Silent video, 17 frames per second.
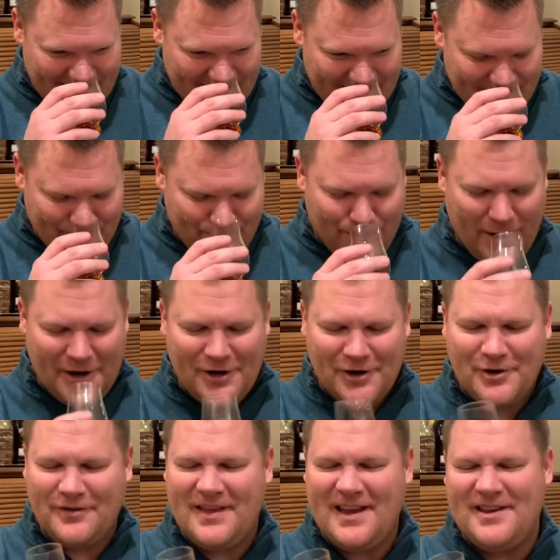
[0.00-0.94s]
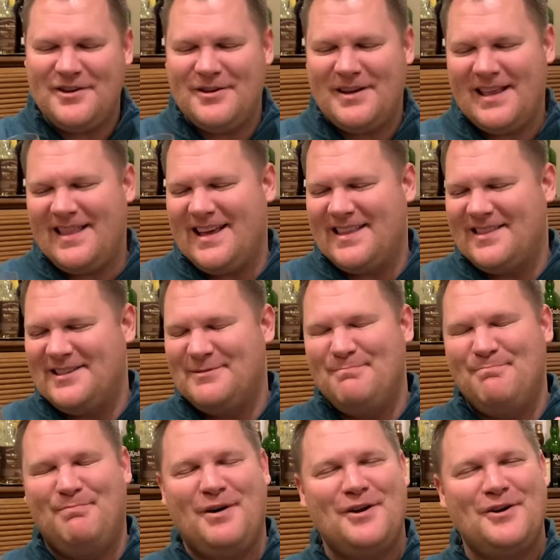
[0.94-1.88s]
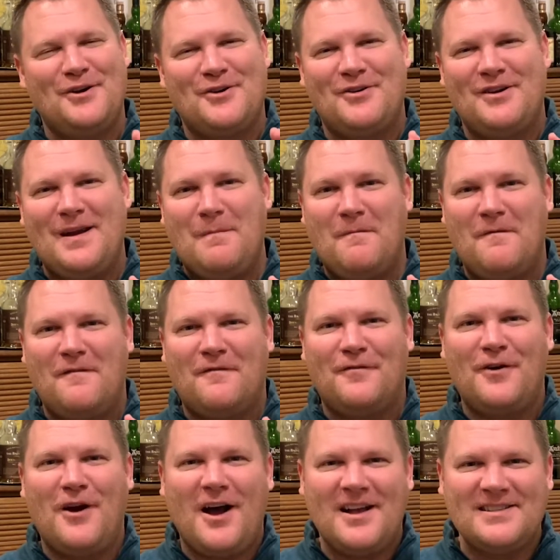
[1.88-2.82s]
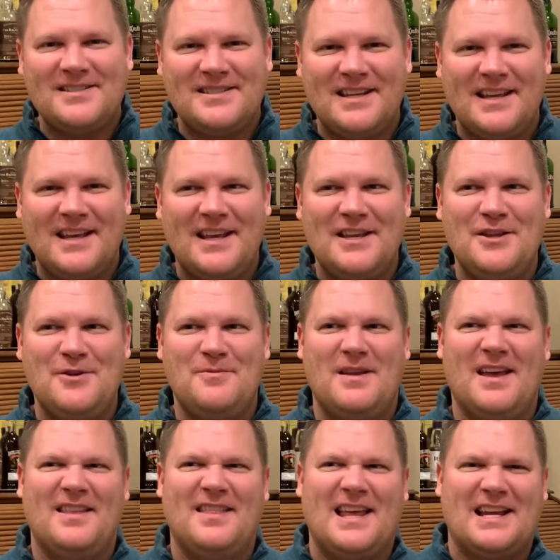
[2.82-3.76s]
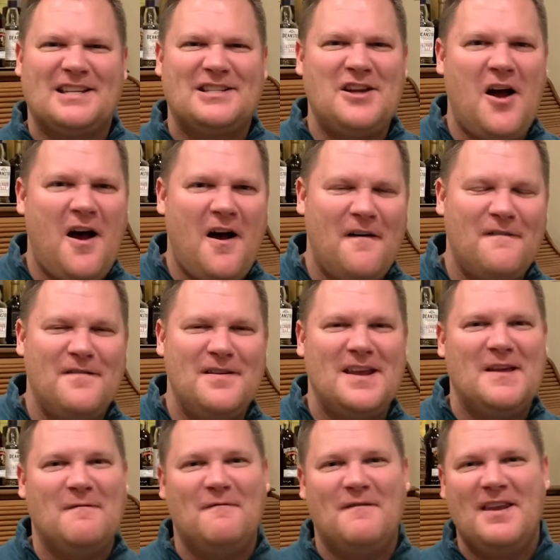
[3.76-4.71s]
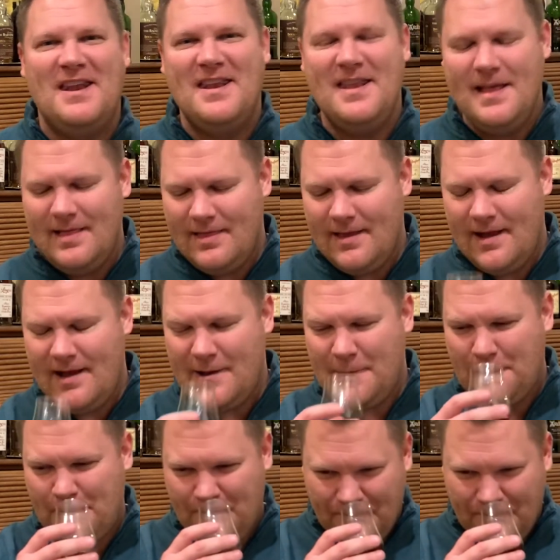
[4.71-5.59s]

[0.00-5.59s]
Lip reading: Then you get like this buttercream frosting, you get like toffee and vanilla.